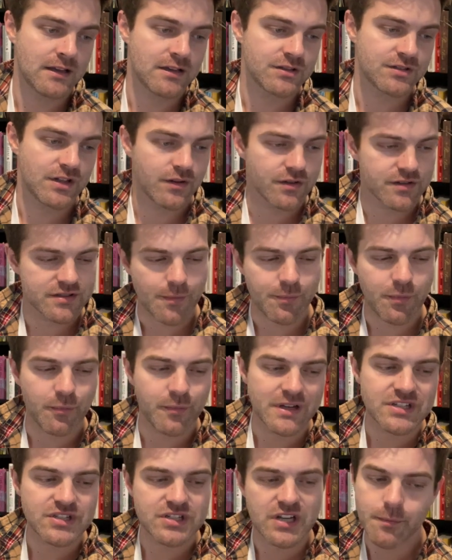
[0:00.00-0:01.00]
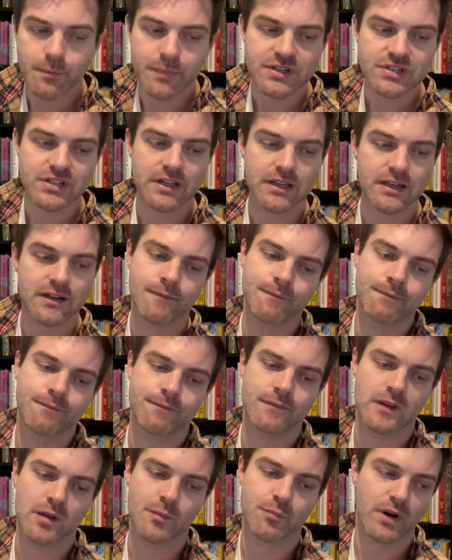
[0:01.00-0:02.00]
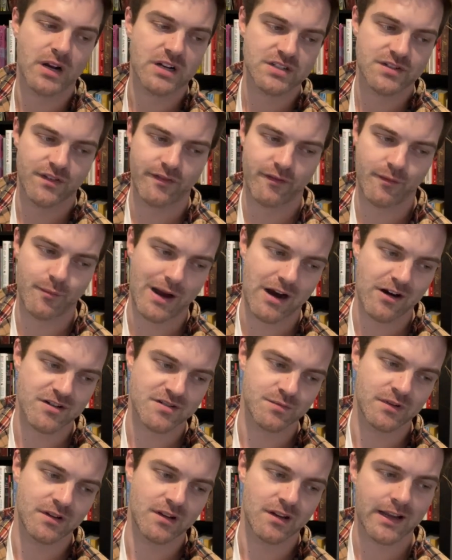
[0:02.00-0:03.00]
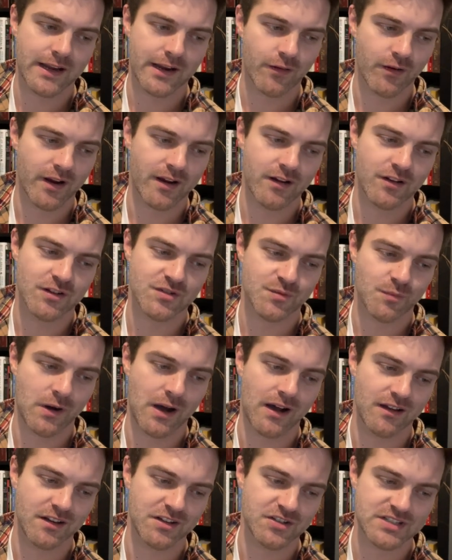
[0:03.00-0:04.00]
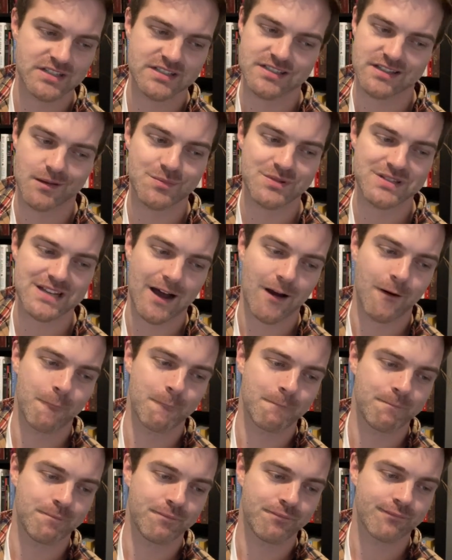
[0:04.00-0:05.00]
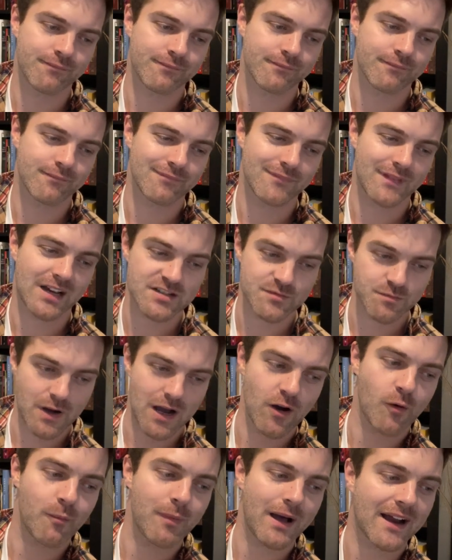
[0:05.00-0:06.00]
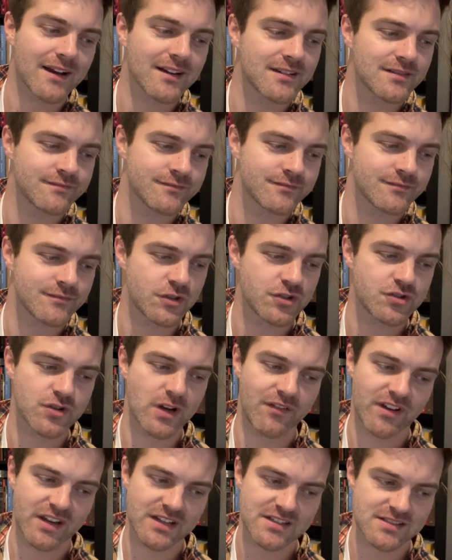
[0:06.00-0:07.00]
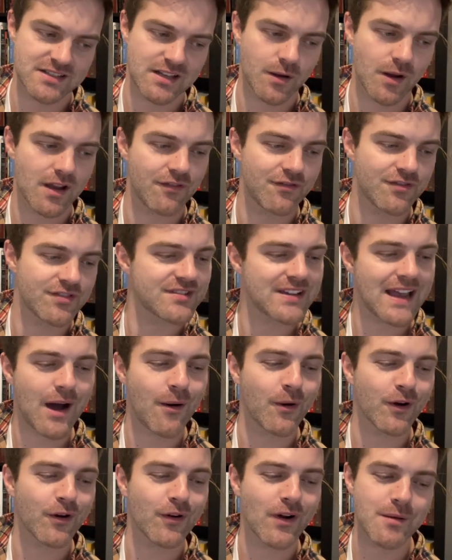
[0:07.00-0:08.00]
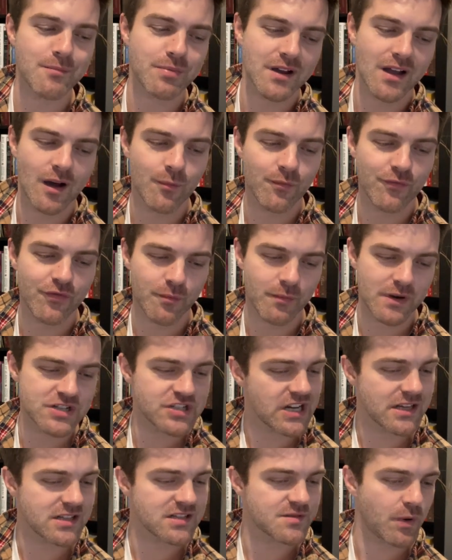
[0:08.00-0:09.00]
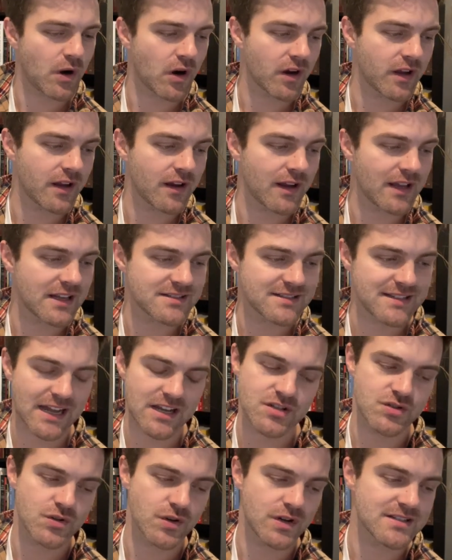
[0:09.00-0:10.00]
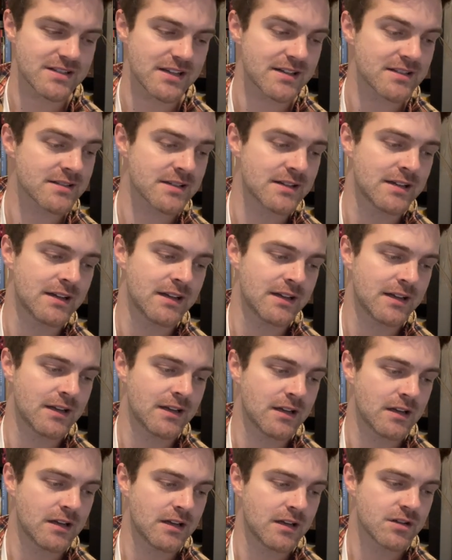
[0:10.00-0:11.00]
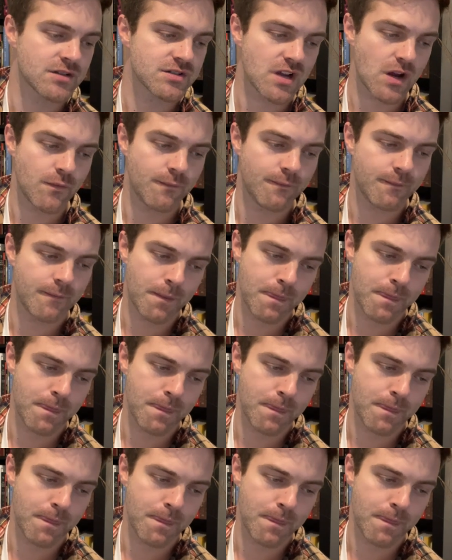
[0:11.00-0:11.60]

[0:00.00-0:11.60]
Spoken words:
She looks up at me sheepishly, a brush of embarrassment lingering in her smile as she steps out. I smile back, retrieving a stick of sour grape gum from my jeans pocket as Dad joins us. So,